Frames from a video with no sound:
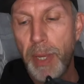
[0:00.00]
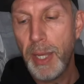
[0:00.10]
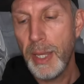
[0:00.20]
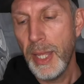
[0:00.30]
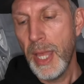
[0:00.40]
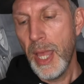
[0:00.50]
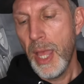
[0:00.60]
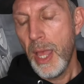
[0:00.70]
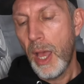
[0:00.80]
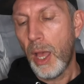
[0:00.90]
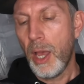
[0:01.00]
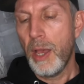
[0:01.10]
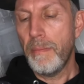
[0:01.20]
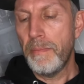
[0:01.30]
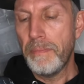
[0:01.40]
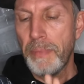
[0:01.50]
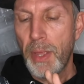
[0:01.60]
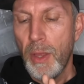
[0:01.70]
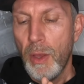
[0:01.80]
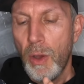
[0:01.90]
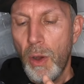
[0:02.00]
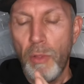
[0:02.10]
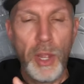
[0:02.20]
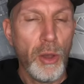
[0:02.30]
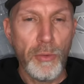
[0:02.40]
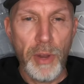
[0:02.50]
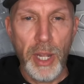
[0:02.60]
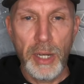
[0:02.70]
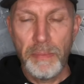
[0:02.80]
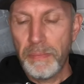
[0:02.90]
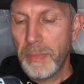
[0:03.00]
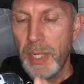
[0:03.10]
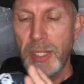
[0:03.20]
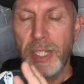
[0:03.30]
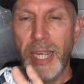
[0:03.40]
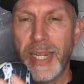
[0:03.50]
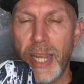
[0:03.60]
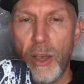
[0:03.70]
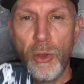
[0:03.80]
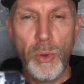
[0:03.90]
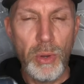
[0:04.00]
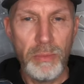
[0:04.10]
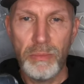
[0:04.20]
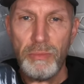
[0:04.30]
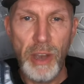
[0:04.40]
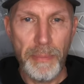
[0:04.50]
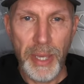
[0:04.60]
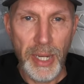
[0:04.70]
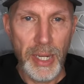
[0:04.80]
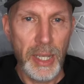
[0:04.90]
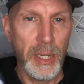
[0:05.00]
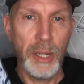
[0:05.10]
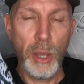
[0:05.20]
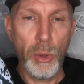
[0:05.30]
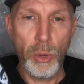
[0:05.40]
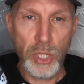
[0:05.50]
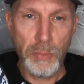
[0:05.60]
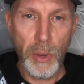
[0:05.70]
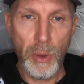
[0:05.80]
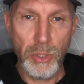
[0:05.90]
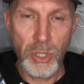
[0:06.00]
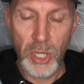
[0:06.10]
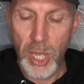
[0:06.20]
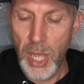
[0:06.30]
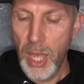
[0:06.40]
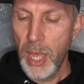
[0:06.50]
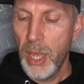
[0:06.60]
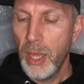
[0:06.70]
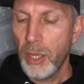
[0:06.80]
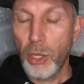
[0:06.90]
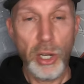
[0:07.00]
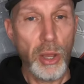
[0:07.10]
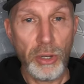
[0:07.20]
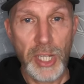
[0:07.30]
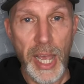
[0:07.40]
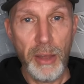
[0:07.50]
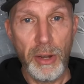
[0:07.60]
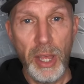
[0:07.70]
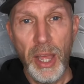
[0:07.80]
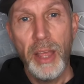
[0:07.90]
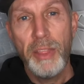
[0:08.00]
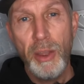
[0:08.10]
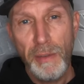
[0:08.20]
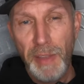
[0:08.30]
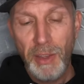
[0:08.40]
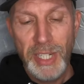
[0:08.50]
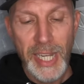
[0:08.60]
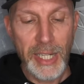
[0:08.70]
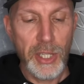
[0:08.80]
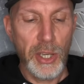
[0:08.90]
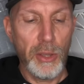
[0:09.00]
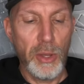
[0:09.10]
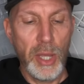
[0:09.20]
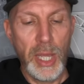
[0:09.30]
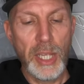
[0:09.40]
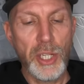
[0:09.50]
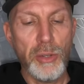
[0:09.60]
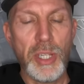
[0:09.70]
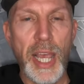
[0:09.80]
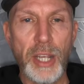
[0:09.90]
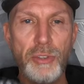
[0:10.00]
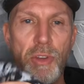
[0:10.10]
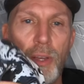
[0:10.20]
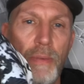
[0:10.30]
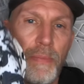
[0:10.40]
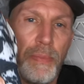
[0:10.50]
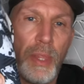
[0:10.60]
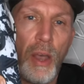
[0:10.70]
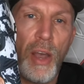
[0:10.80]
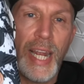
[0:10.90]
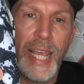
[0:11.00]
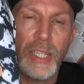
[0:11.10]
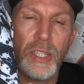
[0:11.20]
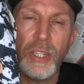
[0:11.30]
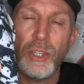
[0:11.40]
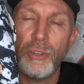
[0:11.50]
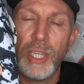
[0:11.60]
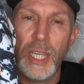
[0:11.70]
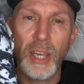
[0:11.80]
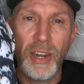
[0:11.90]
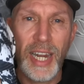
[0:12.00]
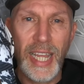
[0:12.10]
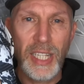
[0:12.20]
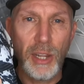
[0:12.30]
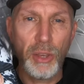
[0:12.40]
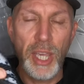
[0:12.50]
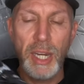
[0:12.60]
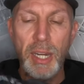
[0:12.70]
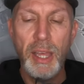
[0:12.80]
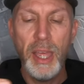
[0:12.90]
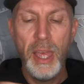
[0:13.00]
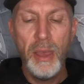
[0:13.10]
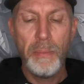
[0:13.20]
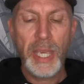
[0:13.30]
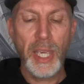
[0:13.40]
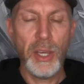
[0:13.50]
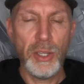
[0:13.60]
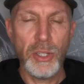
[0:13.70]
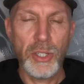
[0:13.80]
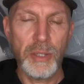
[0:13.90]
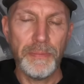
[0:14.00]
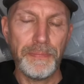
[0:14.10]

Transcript: bit. On the long run, as I say, no rubbing, no hot spots, good lockdown. The only thing I did do is use the extra eyelets to do the kind of lace lock in, because